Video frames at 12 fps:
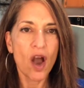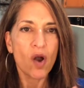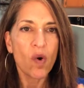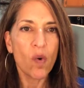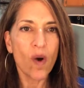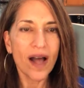
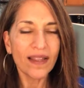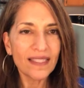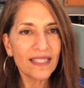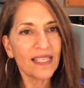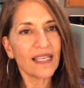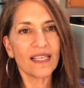
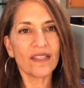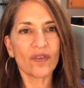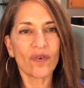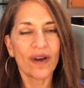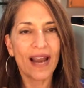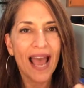qualities
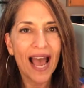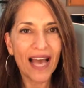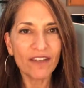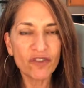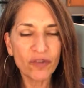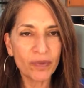or
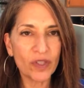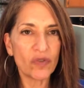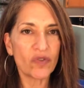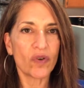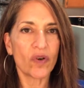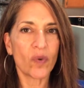
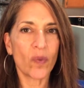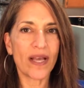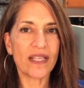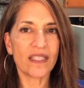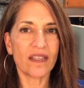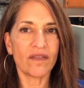attributes or
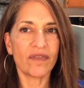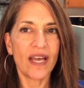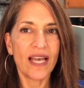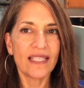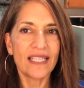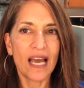ways of
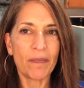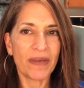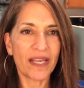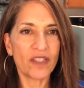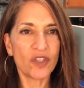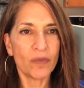
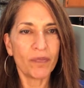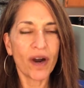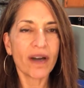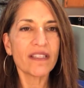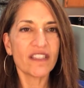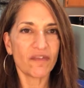tapping into
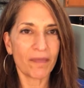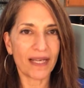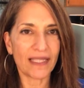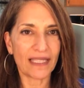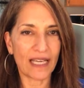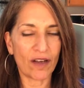parts of
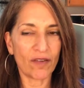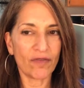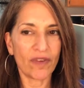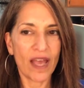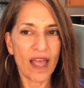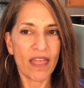myself